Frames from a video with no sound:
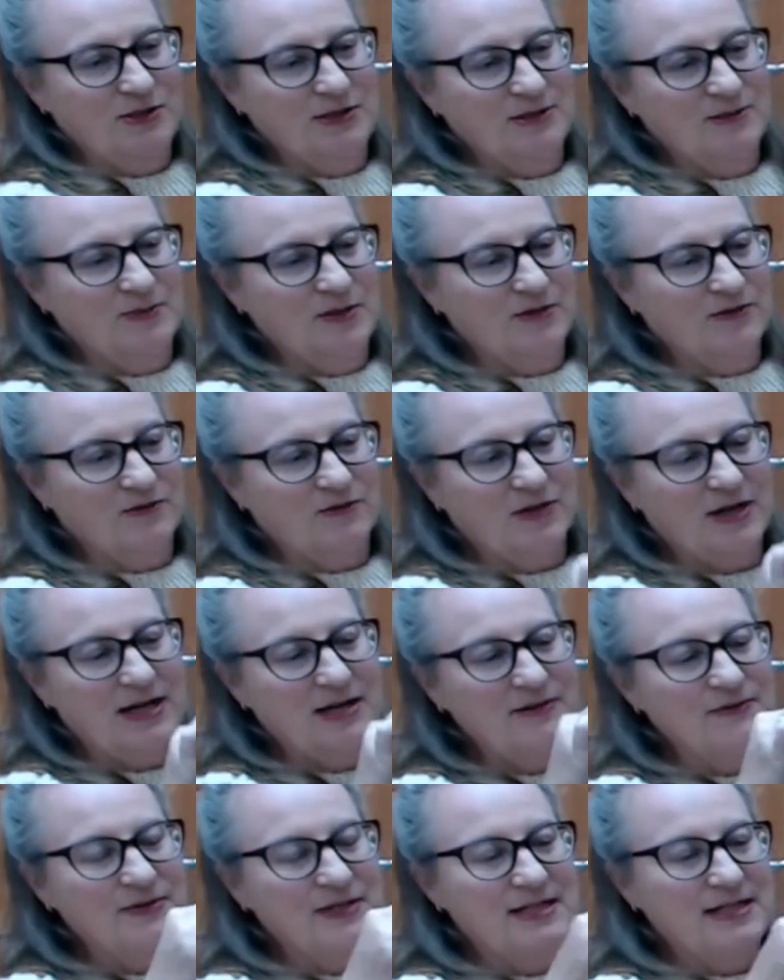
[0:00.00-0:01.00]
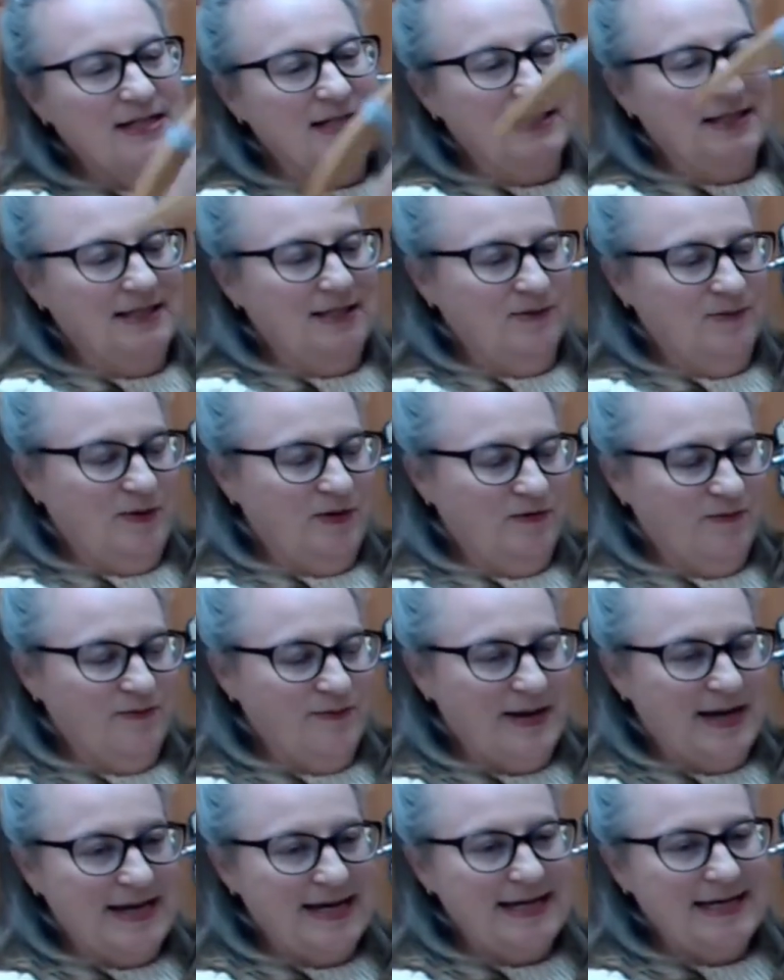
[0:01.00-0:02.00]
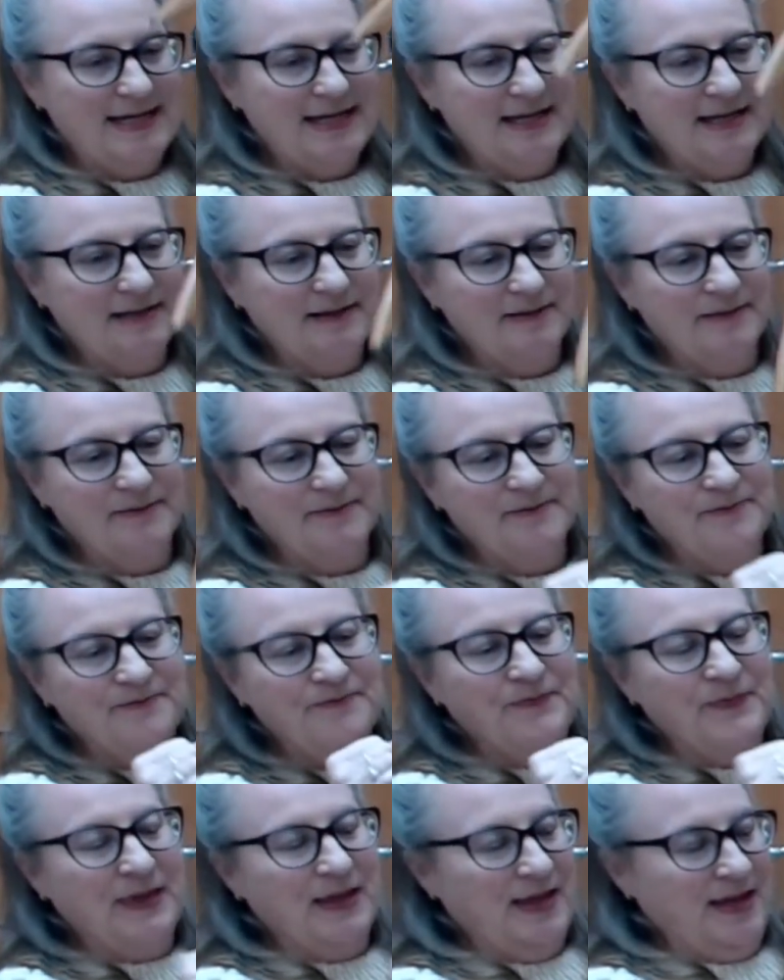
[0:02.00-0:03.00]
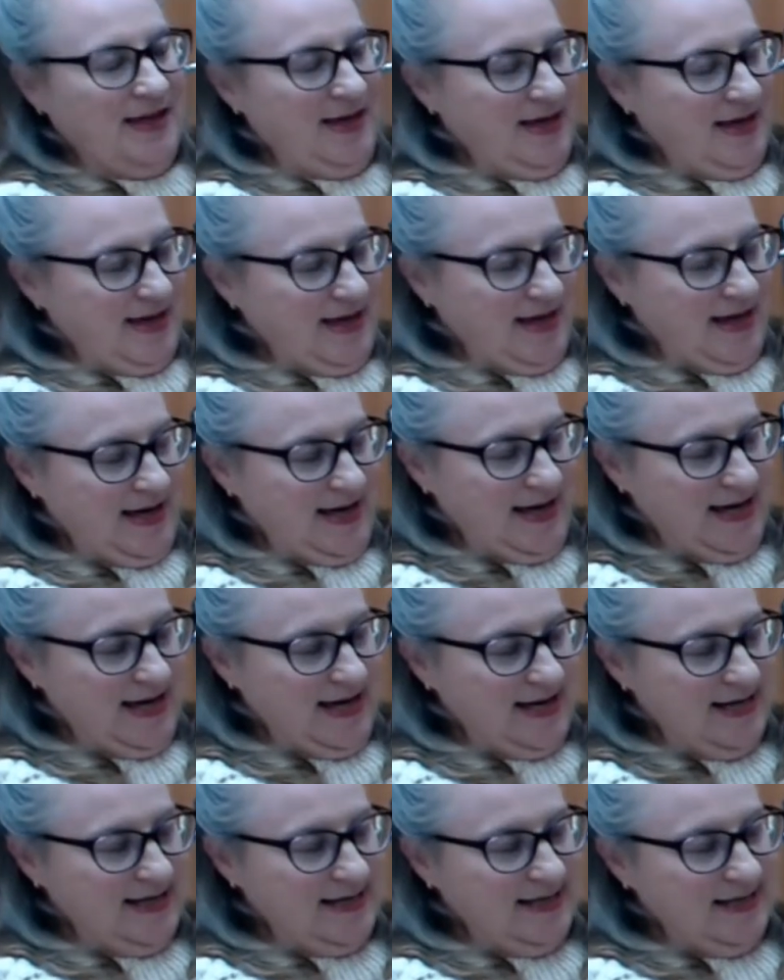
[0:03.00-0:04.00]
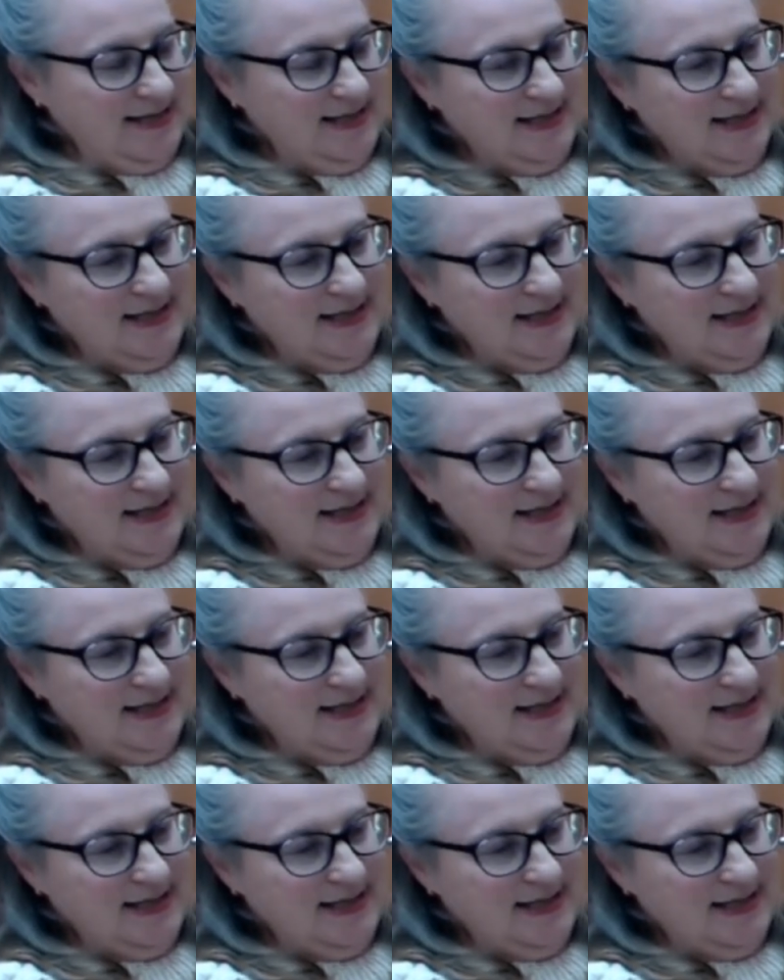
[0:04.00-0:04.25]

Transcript: bit of crafting, a little bit of making, and